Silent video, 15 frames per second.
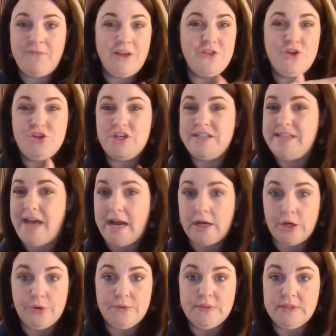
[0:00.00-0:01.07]
They're just
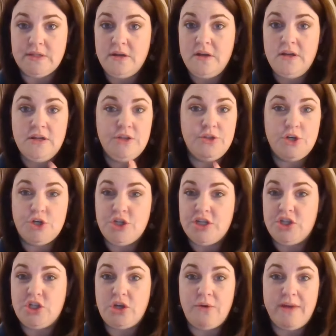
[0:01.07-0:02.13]
echoes. They're
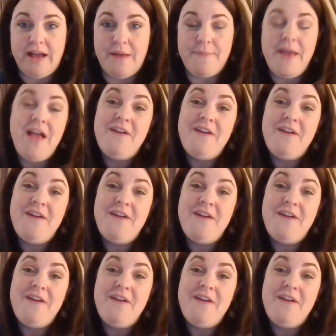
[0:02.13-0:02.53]
just showing up.